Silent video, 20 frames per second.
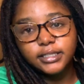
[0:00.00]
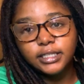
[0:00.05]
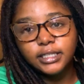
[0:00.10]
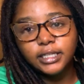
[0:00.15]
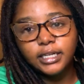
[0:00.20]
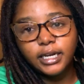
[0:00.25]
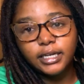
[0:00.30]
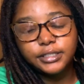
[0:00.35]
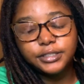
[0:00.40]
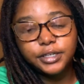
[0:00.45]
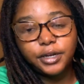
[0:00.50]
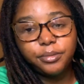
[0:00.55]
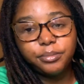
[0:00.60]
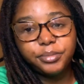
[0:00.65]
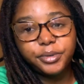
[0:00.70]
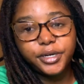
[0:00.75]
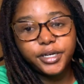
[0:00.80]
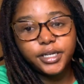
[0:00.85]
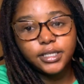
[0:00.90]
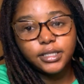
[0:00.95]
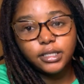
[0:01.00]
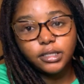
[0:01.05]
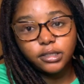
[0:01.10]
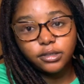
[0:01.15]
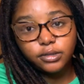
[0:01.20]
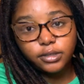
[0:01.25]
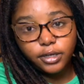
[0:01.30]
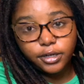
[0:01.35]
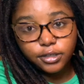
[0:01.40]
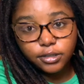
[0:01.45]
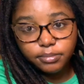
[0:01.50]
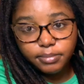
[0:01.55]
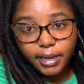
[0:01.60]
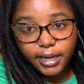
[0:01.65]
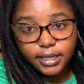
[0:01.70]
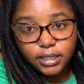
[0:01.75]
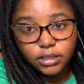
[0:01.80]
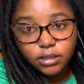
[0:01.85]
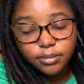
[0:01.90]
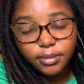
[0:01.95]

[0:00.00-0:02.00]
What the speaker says: and then I started braiding the loose hairs back into